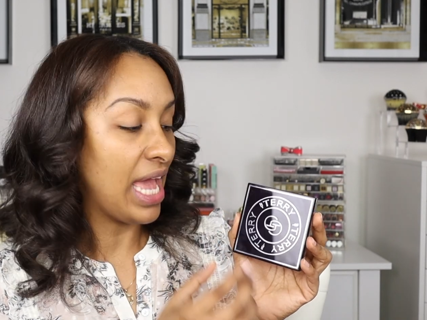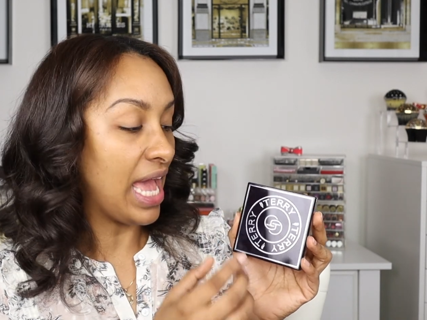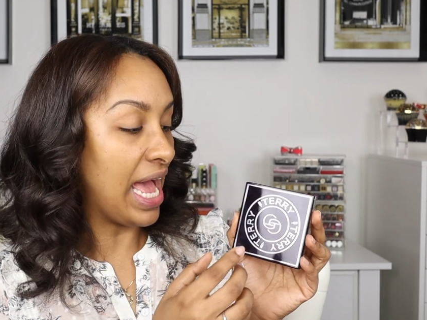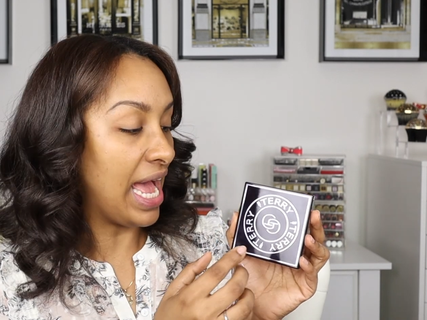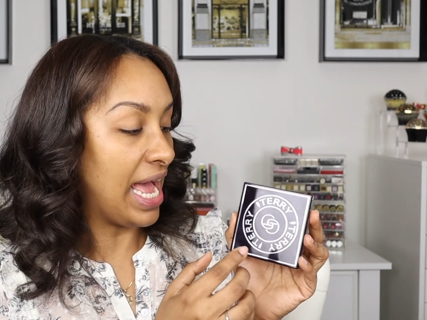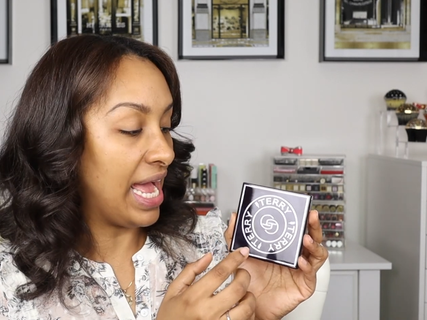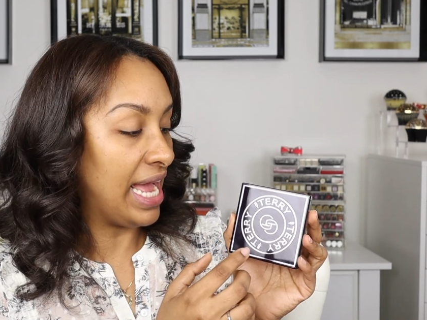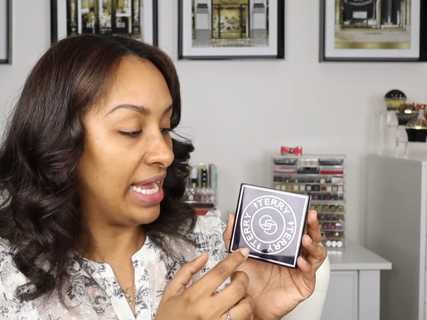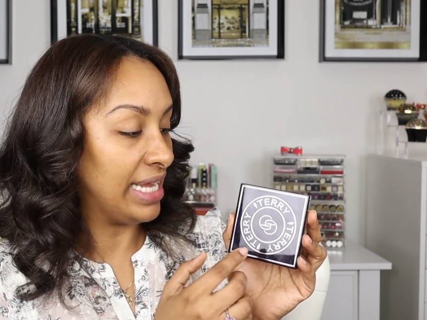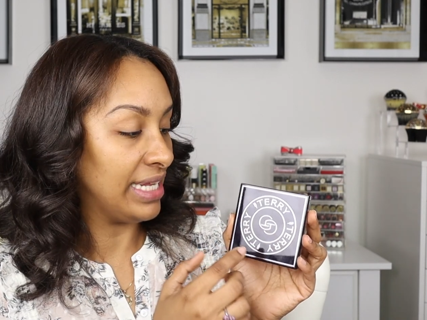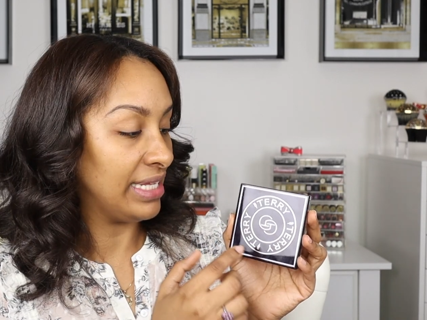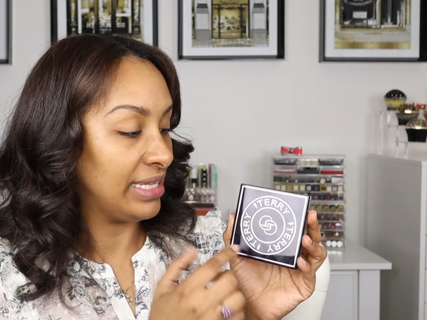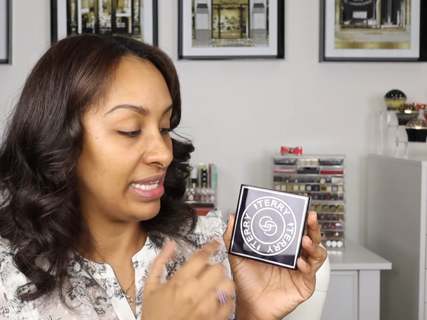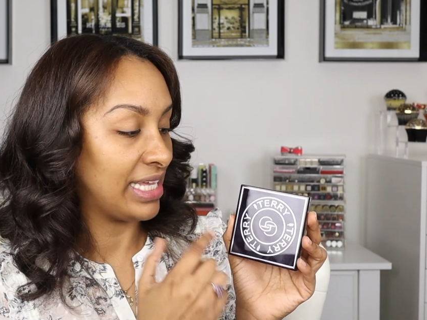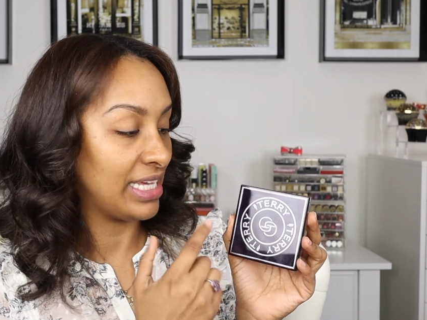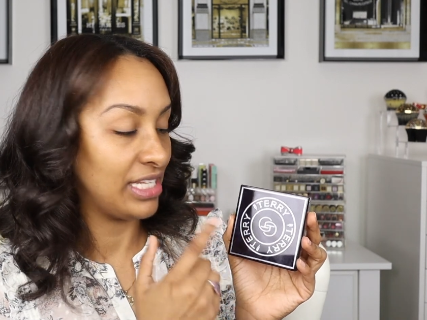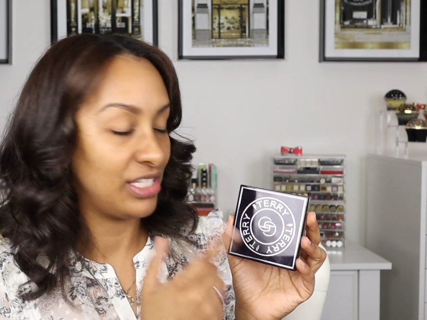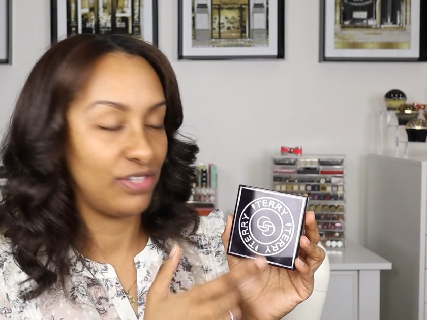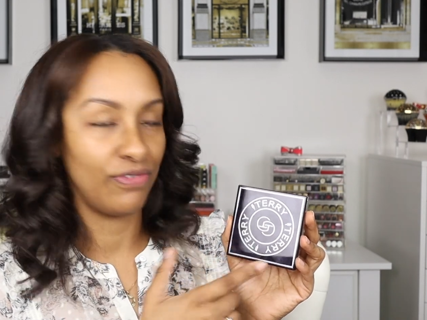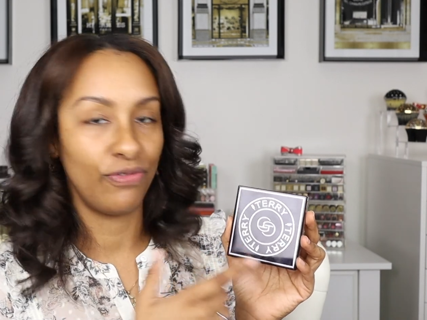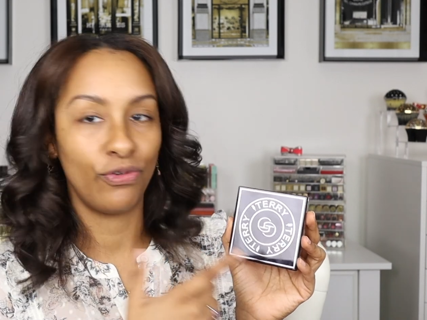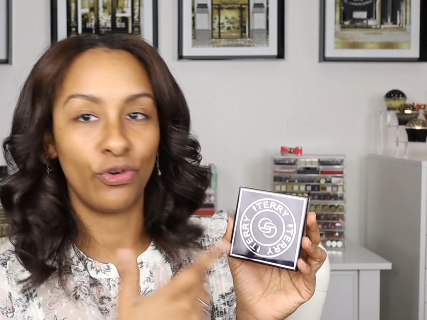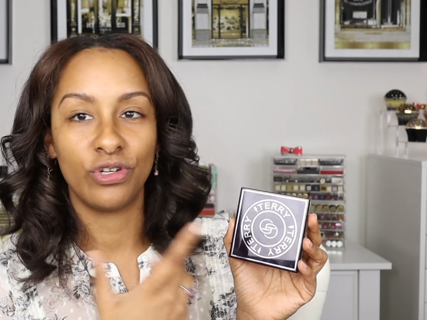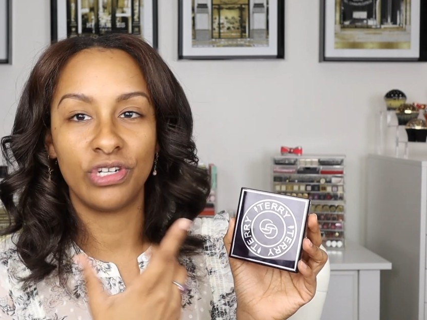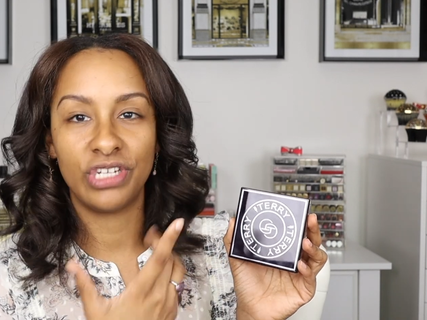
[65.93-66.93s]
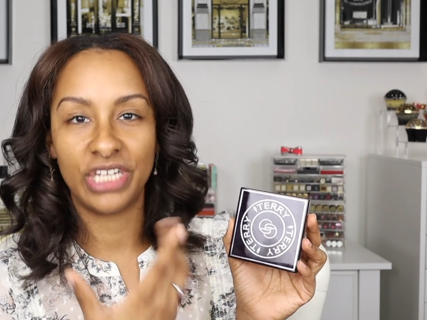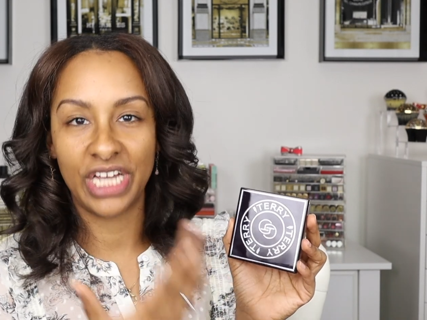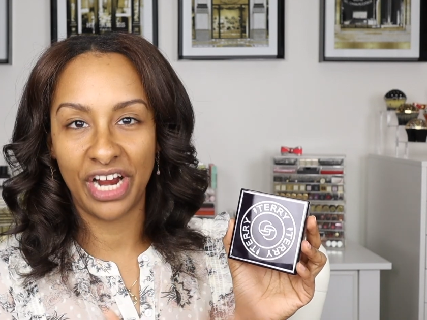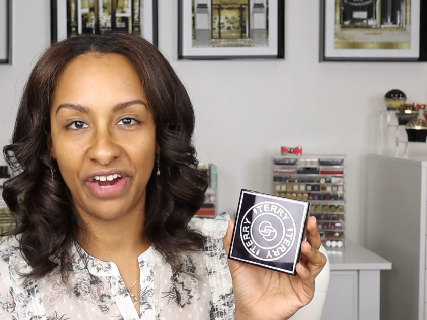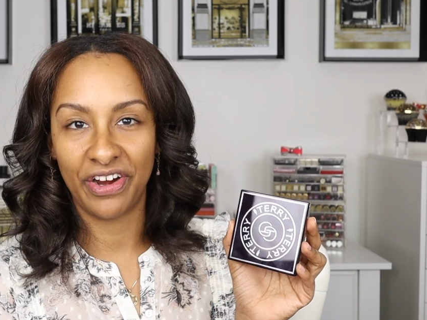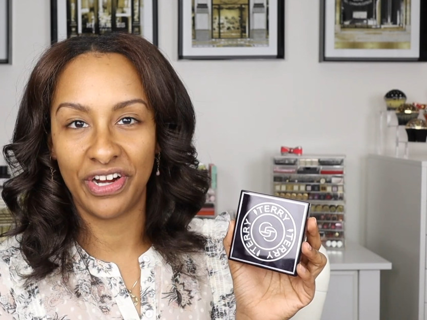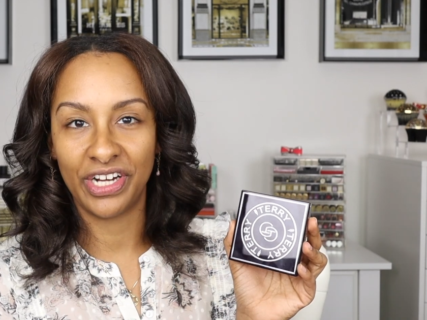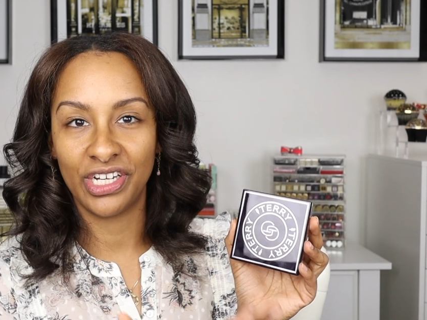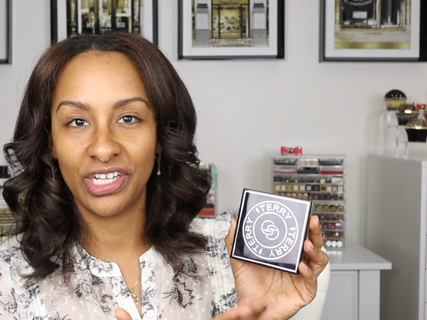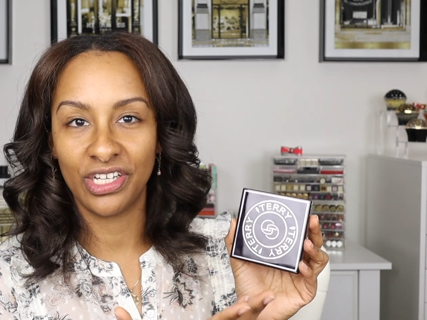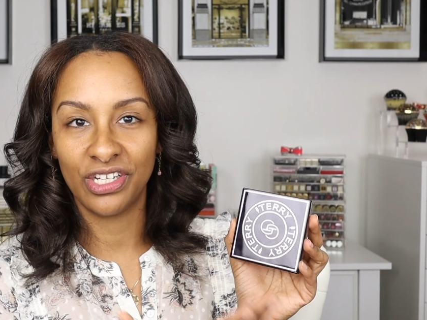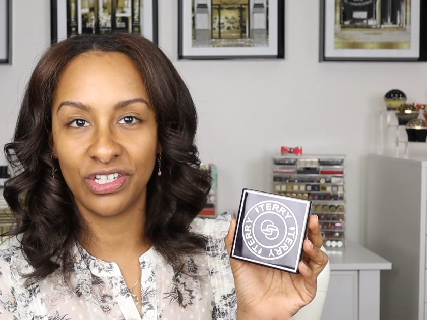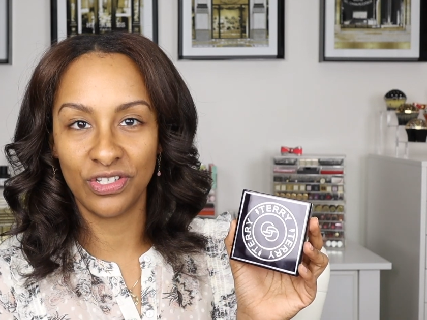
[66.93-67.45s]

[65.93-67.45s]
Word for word: and that's for Terry de